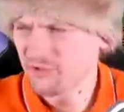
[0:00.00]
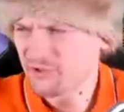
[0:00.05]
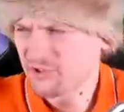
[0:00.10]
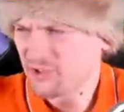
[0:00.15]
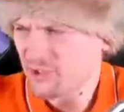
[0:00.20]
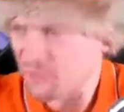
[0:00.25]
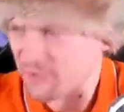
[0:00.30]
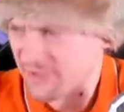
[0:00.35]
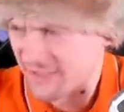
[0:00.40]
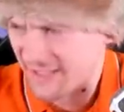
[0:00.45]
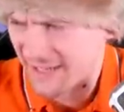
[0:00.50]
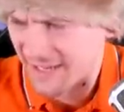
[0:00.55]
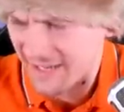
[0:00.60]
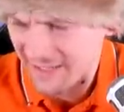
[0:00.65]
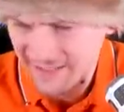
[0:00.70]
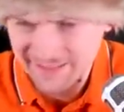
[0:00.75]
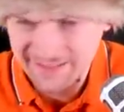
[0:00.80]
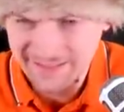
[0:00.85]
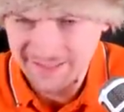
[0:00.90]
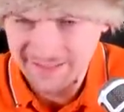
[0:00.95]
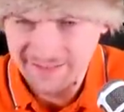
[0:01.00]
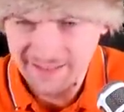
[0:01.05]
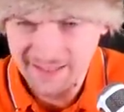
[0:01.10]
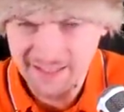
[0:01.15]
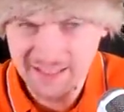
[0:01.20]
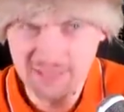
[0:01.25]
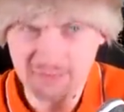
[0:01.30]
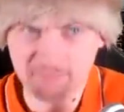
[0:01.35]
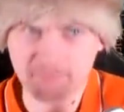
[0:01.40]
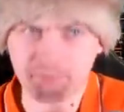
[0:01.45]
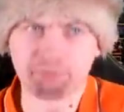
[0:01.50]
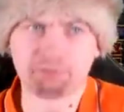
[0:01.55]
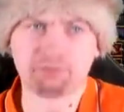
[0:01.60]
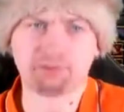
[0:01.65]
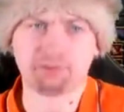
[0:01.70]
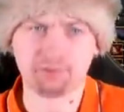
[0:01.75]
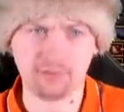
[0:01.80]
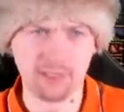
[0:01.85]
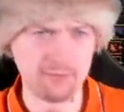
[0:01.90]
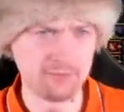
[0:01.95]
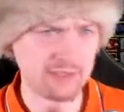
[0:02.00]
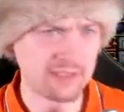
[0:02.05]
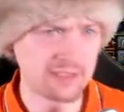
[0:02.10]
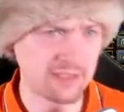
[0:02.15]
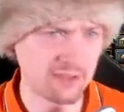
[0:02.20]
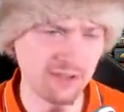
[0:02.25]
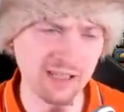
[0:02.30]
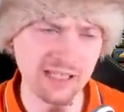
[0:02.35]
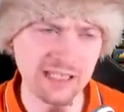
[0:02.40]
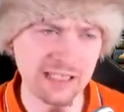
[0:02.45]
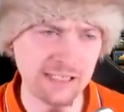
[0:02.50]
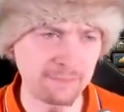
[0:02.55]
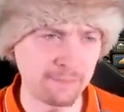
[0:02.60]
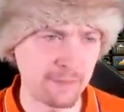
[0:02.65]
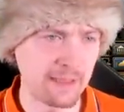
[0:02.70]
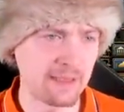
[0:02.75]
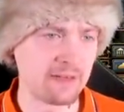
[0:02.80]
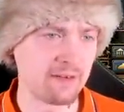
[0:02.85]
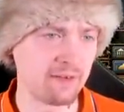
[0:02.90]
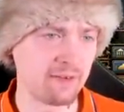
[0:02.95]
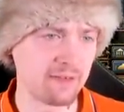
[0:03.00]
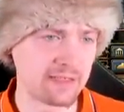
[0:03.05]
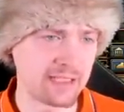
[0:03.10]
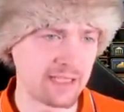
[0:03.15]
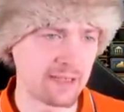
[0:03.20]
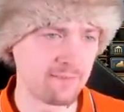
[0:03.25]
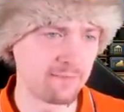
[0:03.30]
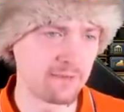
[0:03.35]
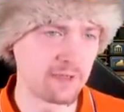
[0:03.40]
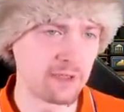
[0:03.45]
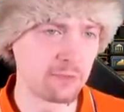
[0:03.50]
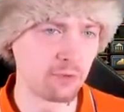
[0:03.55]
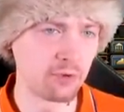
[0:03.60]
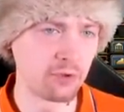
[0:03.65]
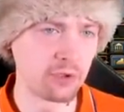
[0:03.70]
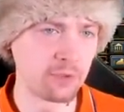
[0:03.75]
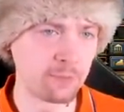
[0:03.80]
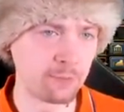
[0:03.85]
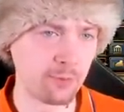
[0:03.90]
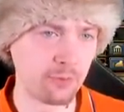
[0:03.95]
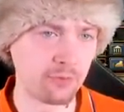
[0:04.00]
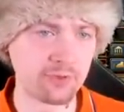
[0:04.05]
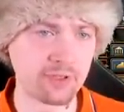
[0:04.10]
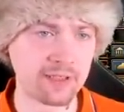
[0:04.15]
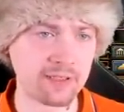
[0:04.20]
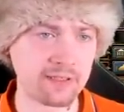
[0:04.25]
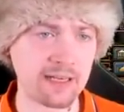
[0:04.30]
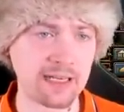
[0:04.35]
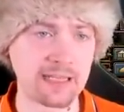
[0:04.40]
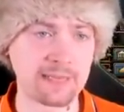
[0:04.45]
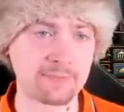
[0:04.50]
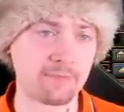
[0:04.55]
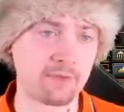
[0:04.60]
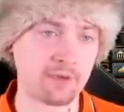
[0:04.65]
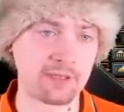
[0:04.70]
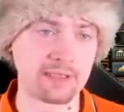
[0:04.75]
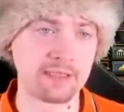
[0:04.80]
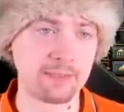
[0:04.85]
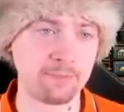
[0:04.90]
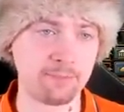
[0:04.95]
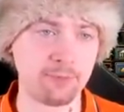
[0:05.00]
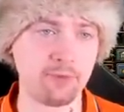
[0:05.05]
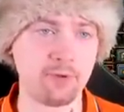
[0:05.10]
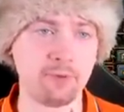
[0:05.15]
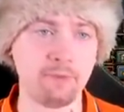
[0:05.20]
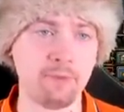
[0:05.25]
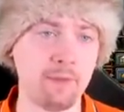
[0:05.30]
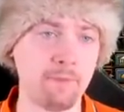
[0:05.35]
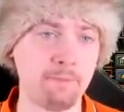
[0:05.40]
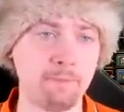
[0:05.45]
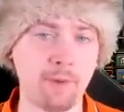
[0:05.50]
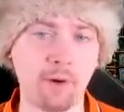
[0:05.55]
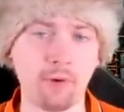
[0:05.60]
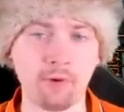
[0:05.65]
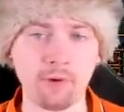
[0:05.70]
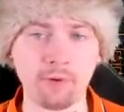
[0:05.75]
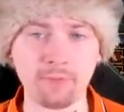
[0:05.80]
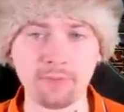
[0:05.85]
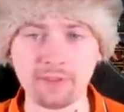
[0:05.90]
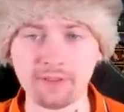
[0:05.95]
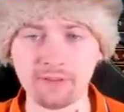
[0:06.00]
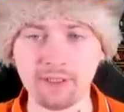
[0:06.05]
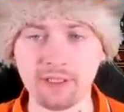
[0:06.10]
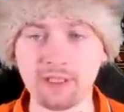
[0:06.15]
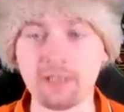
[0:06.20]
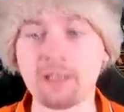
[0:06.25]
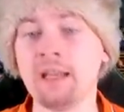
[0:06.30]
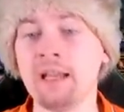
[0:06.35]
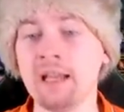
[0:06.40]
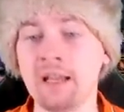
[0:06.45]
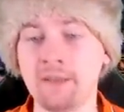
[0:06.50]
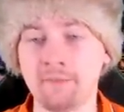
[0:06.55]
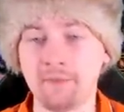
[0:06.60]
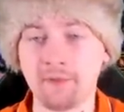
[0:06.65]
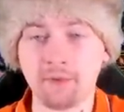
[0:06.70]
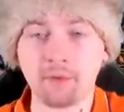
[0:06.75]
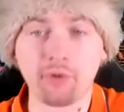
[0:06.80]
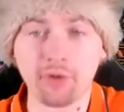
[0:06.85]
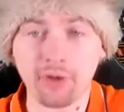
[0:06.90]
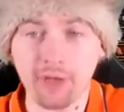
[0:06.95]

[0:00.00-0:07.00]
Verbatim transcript: Also on the high-end targets, I'm just gonna spend it on something more important, like for example a manpower building, then I'm